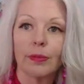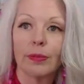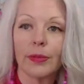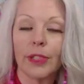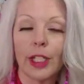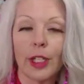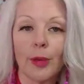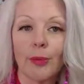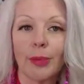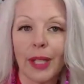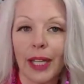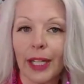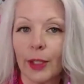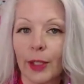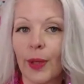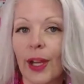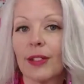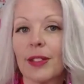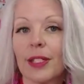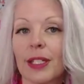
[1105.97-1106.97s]
you know, playing
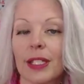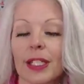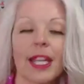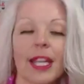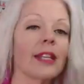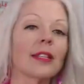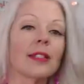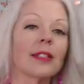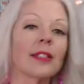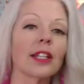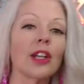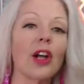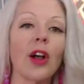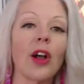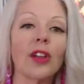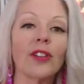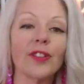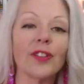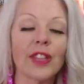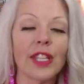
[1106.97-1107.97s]
rounds of tennis and
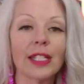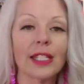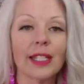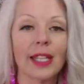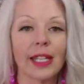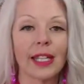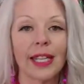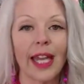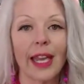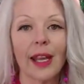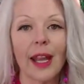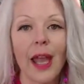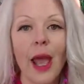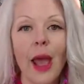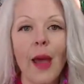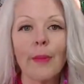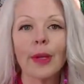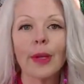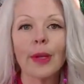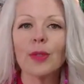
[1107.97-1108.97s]
golf and things like that,
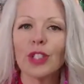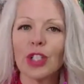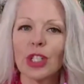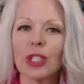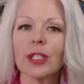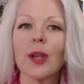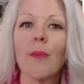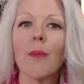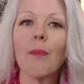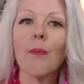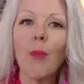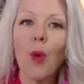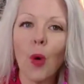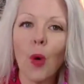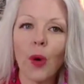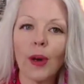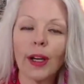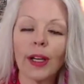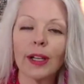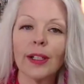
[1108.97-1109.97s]
but it was just
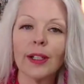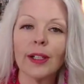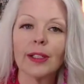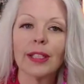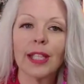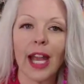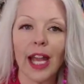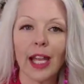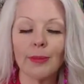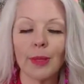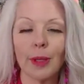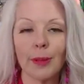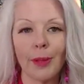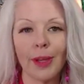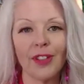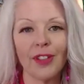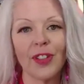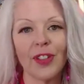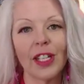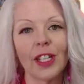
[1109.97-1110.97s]
more time on
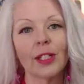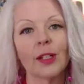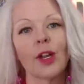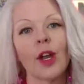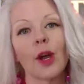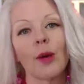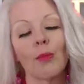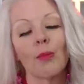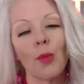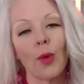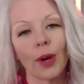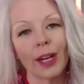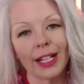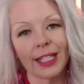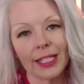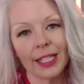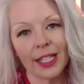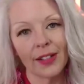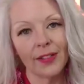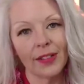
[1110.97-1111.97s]
my feet, more
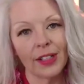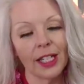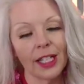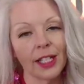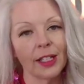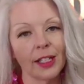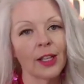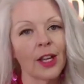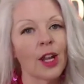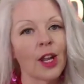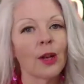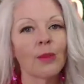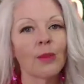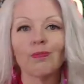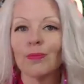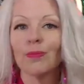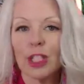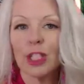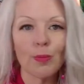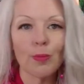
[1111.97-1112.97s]
activity,
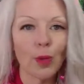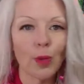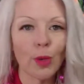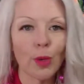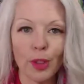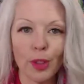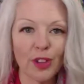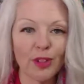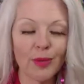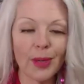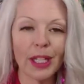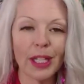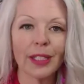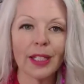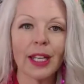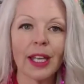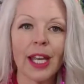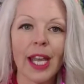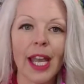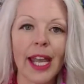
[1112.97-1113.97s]
just more
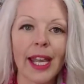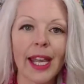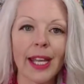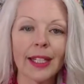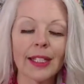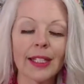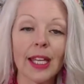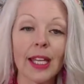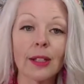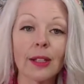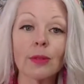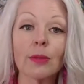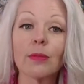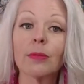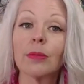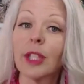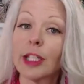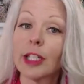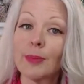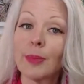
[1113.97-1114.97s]
movement, and it,
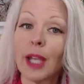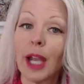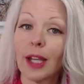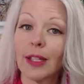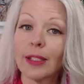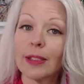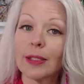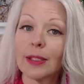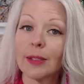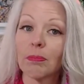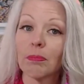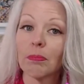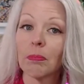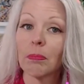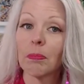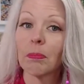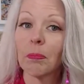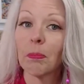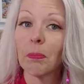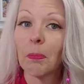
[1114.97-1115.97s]
let's be honest,
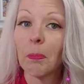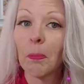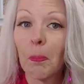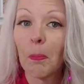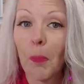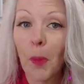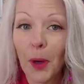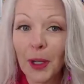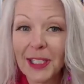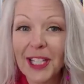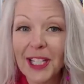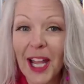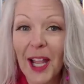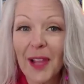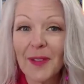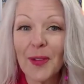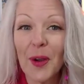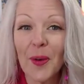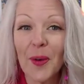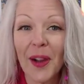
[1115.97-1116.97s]
more
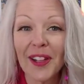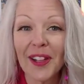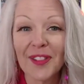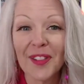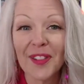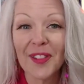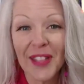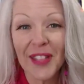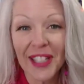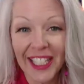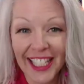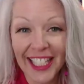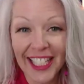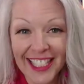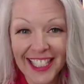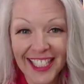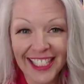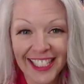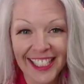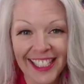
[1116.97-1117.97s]
time away from the
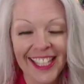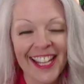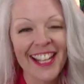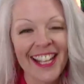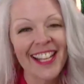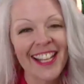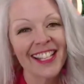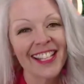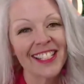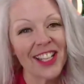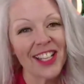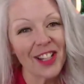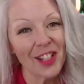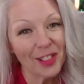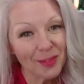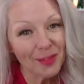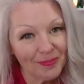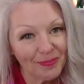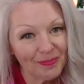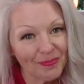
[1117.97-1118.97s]
kitchen. So